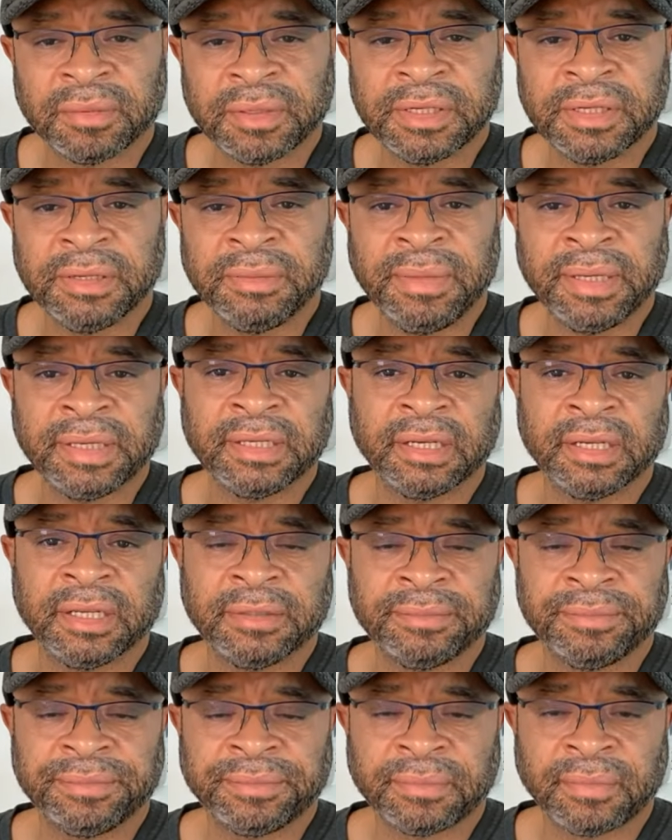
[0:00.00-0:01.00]
the
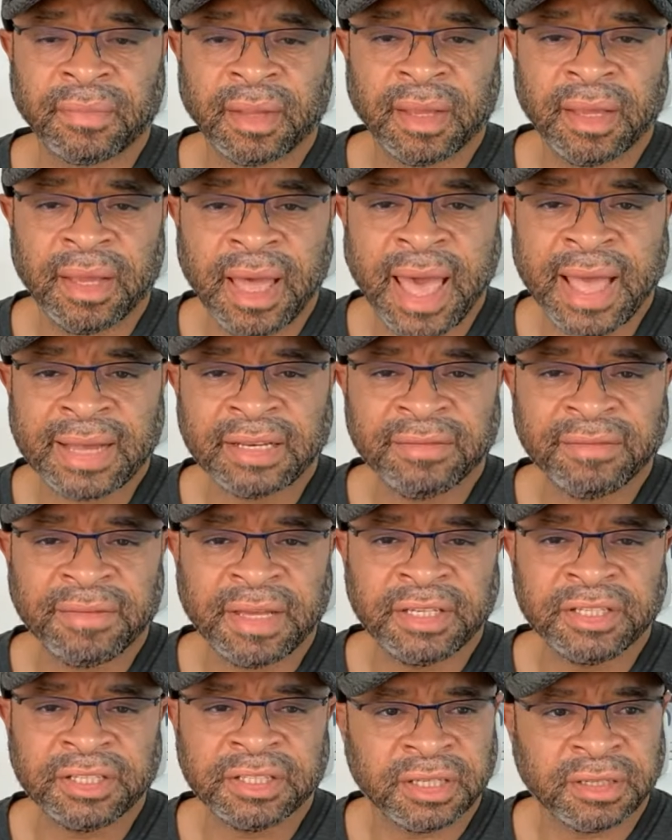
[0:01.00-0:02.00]
amygdala,
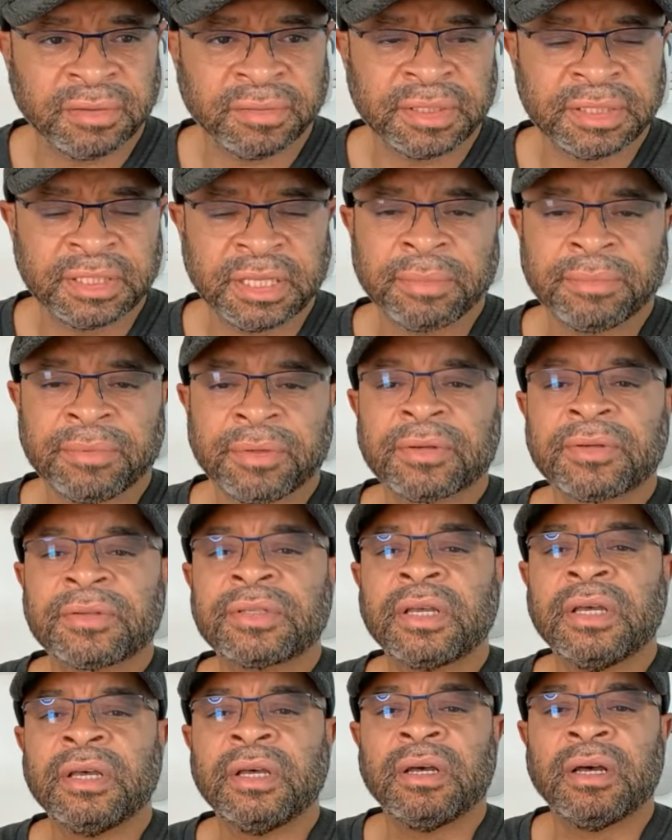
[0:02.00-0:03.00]
activation of
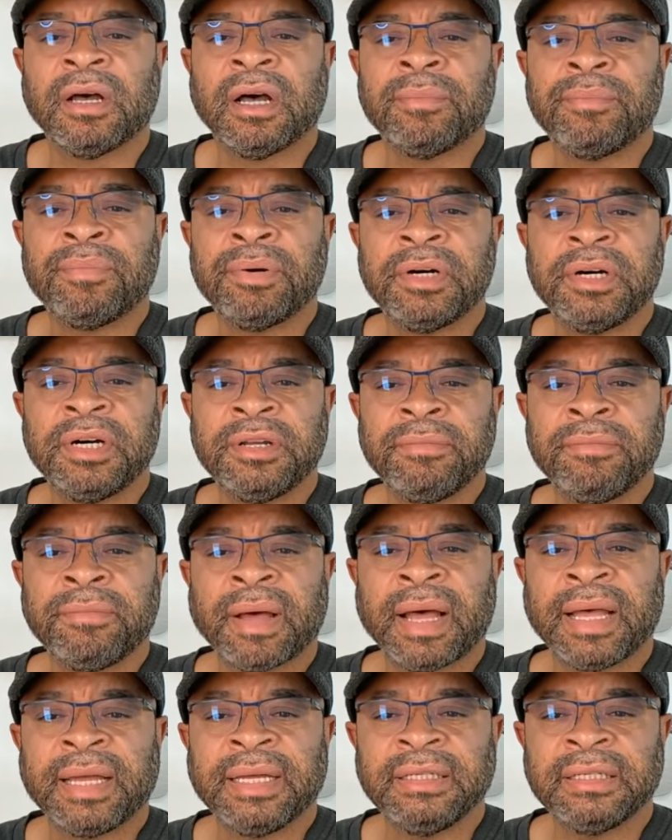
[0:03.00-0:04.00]
receptors. Upon
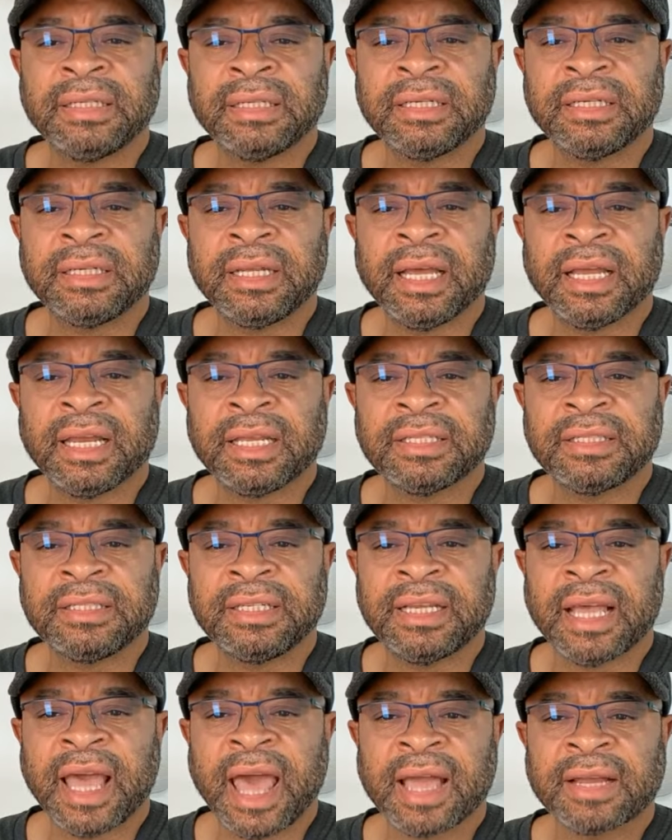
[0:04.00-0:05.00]
binding,
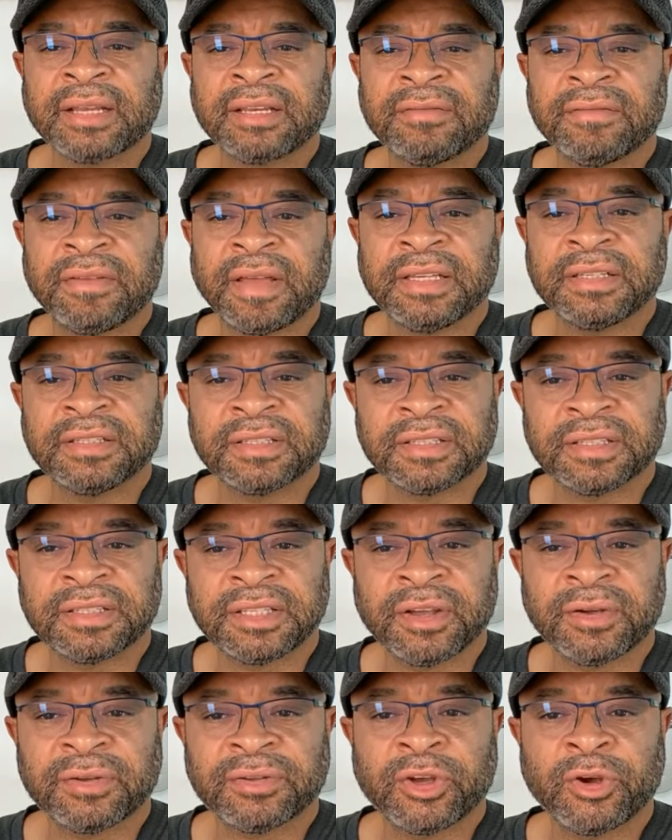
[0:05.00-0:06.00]
LSD activates the
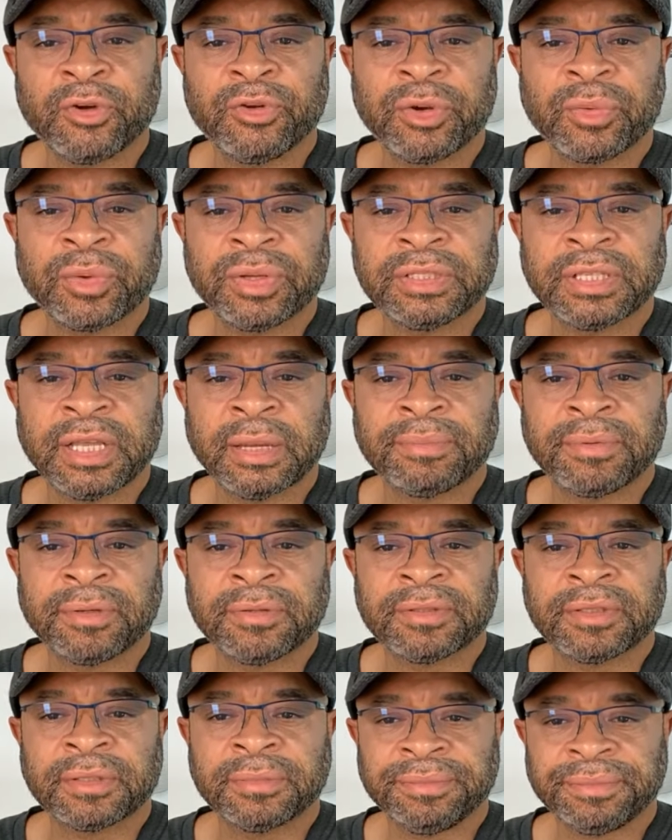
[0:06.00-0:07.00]
serotonin
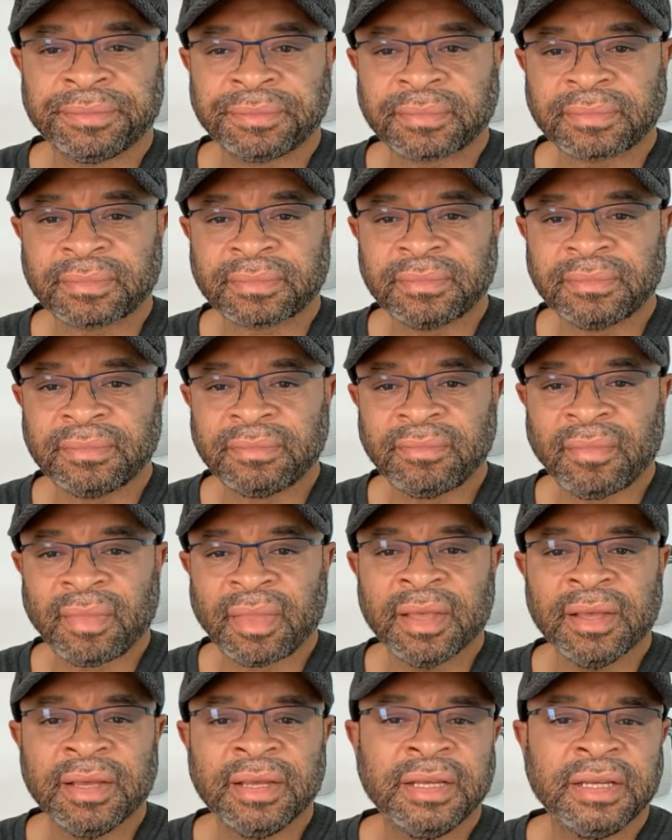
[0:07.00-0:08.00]
receptors,
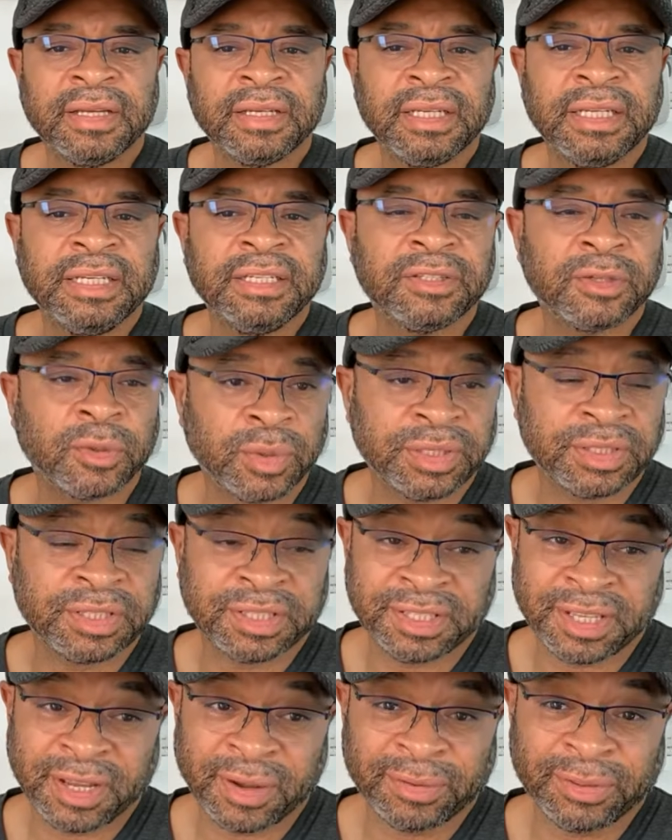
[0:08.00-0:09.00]
leading to release of
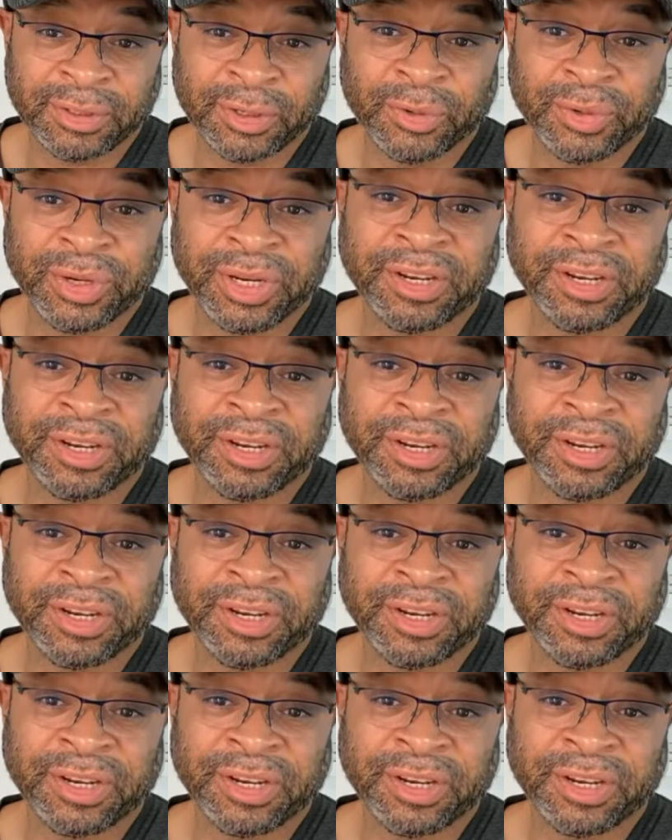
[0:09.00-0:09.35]
serotonin